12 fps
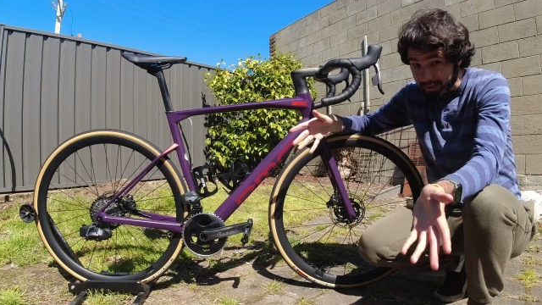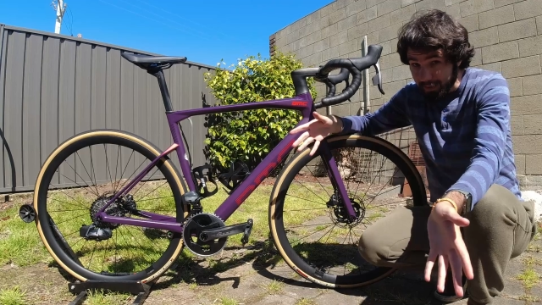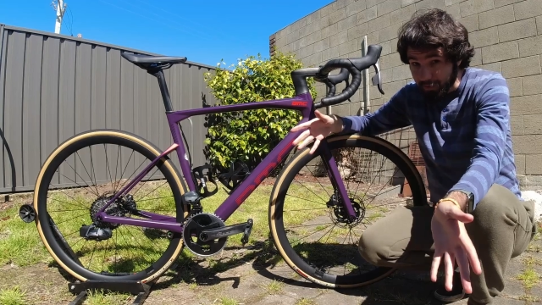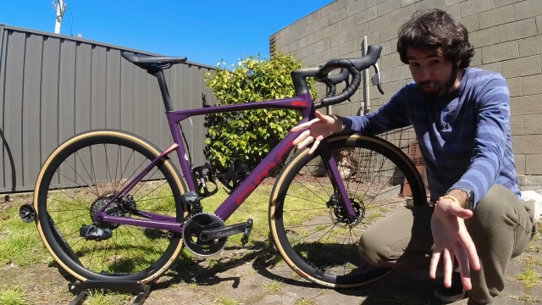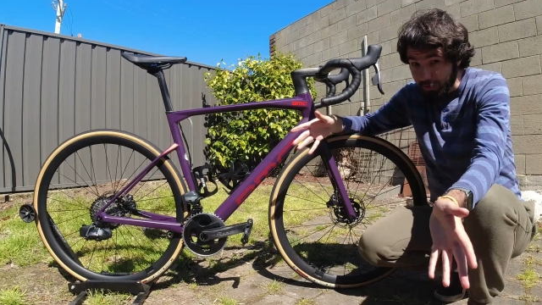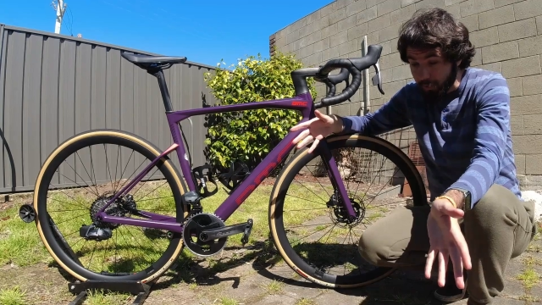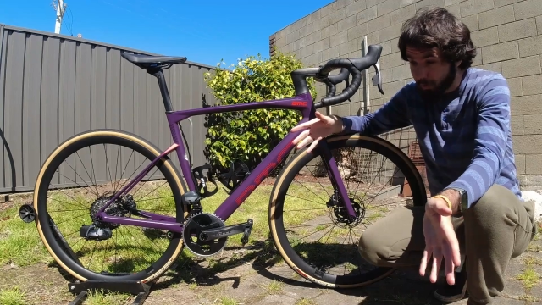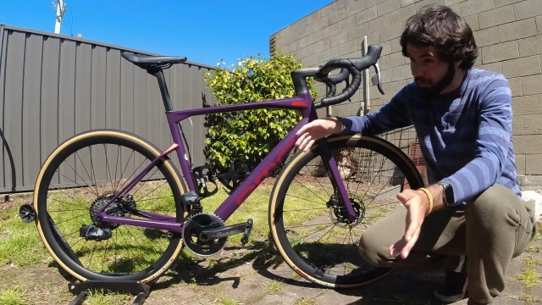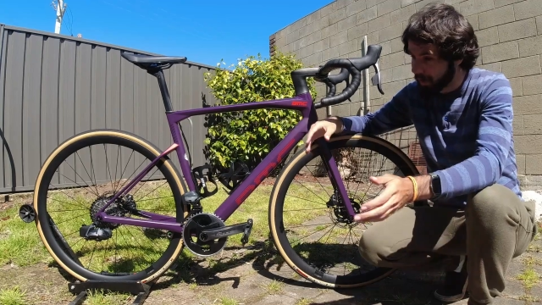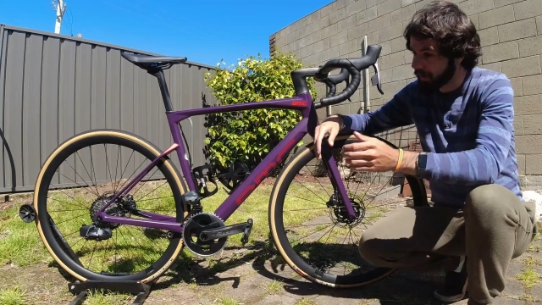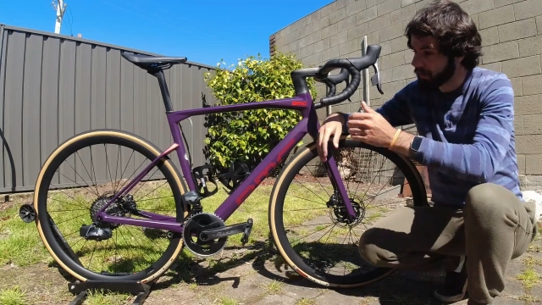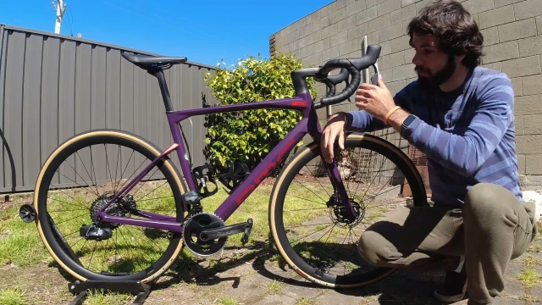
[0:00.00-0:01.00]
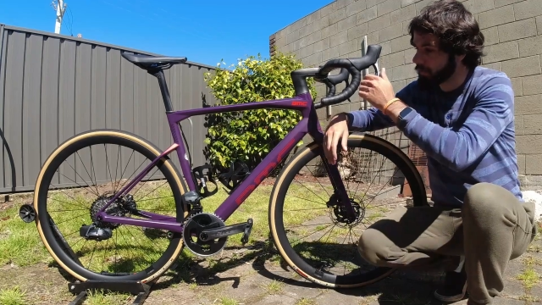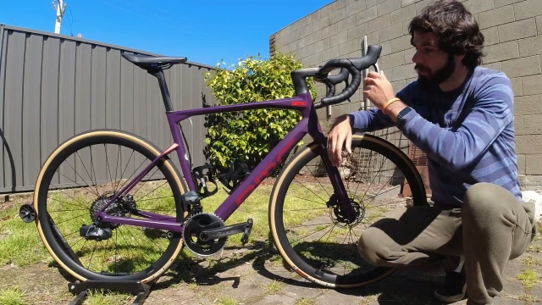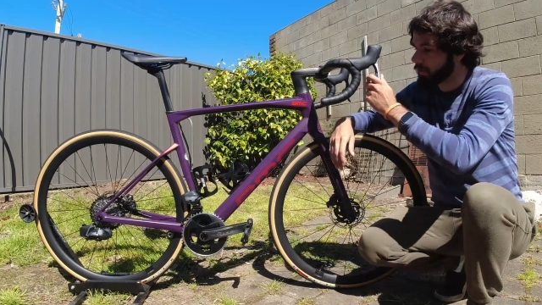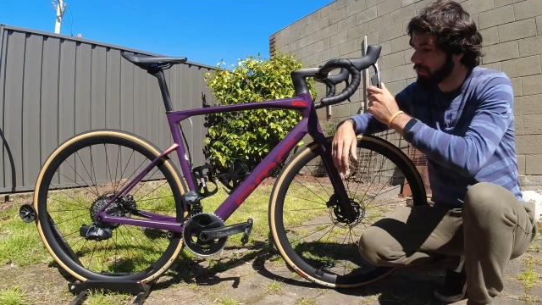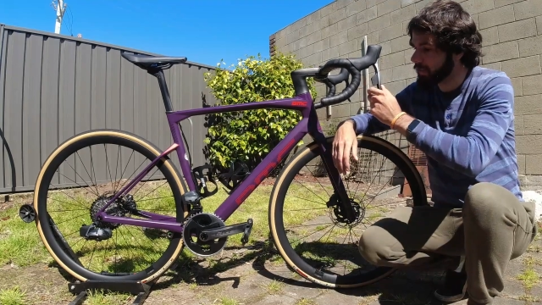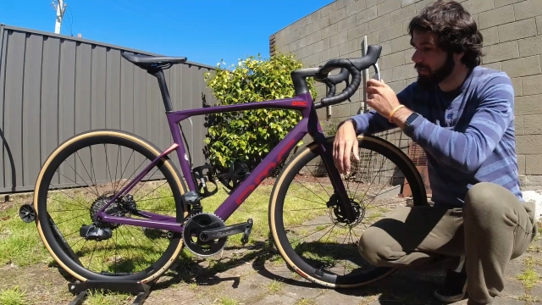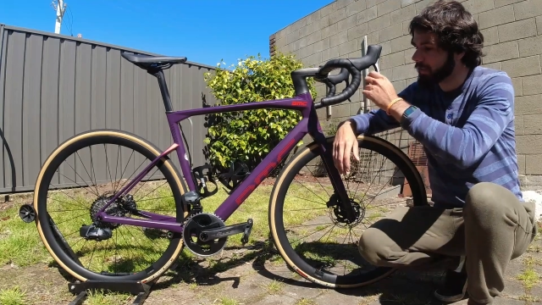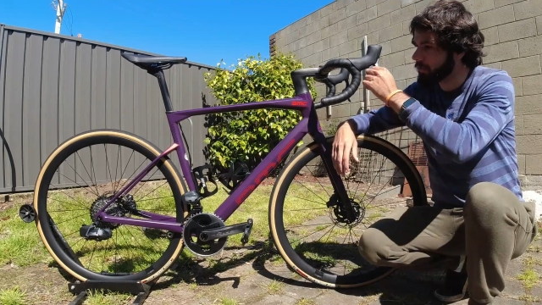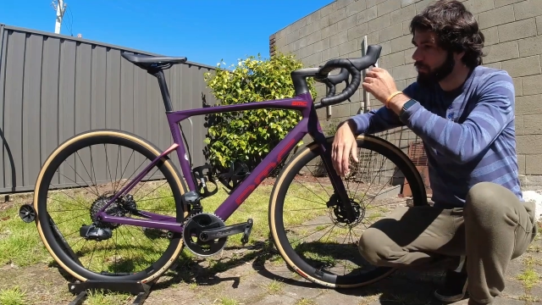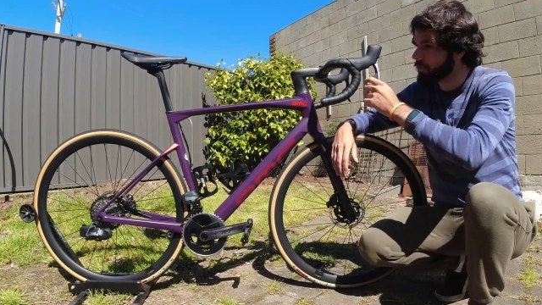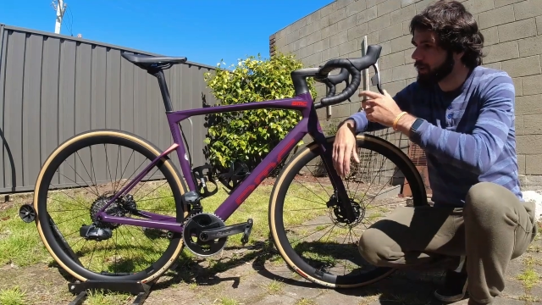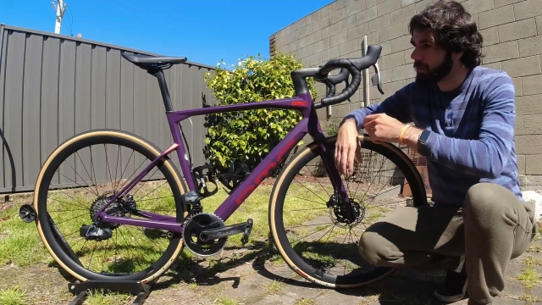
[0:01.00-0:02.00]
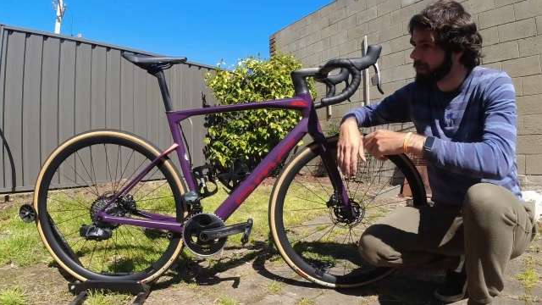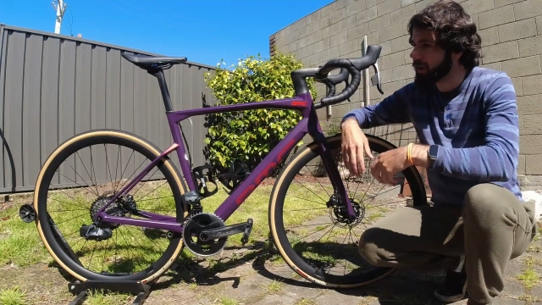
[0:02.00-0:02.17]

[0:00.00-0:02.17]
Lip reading: can do that automatically for you on the SRAM.